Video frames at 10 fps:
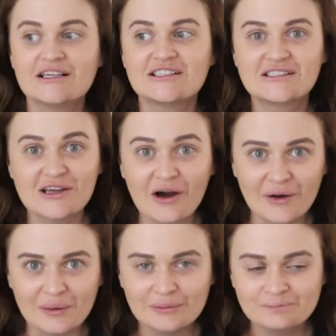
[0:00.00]

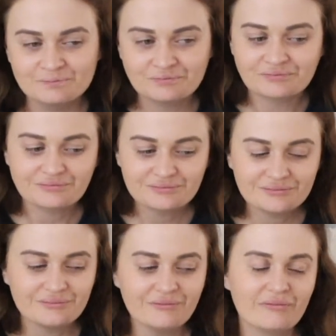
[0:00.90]
So
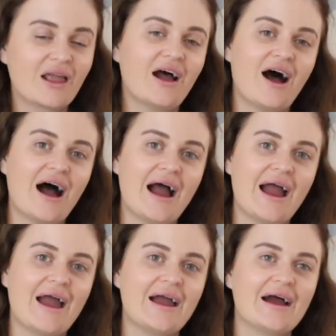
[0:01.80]

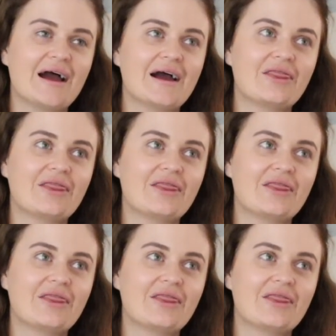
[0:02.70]
I